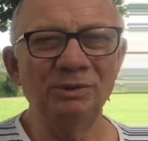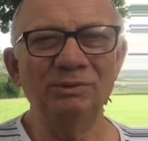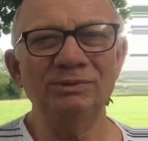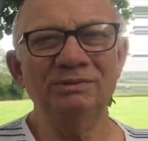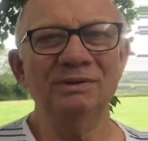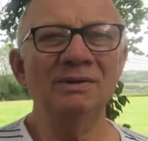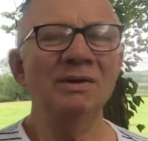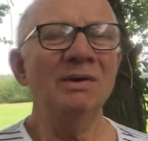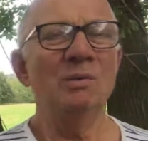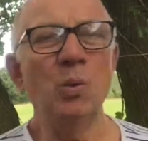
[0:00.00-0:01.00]
Don't
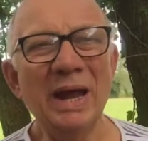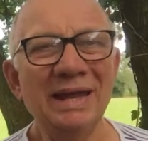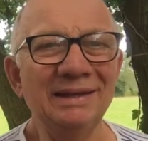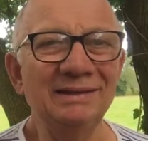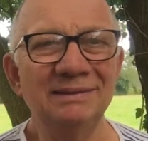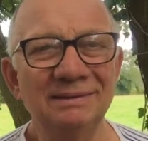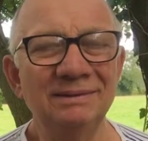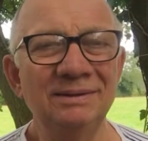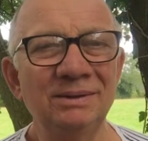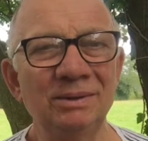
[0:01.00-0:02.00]
wait,
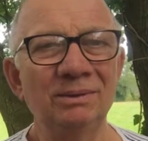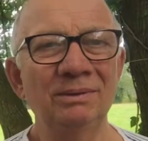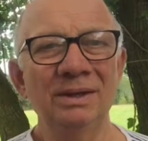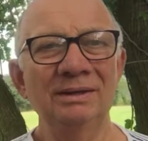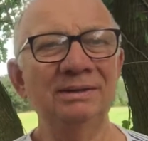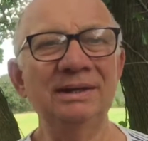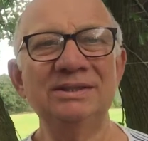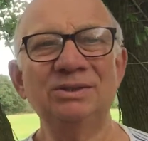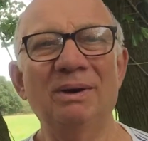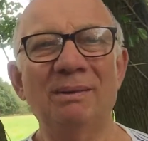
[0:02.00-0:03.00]
you know,
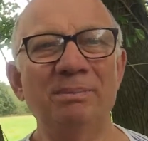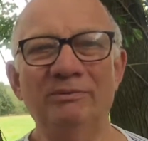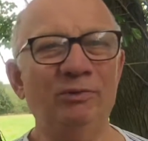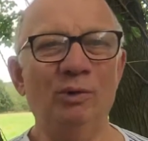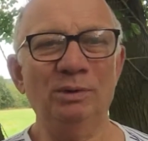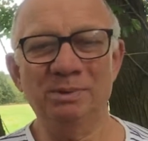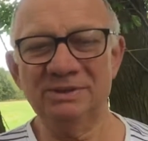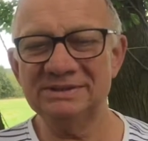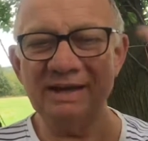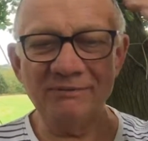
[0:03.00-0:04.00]
things to happen for you,
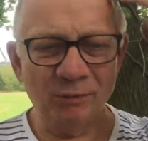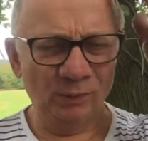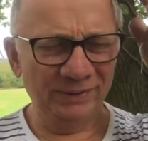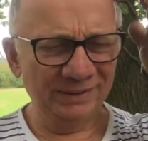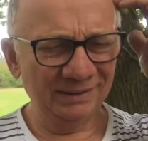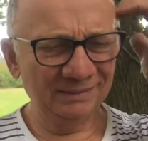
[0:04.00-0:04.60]
because they won't.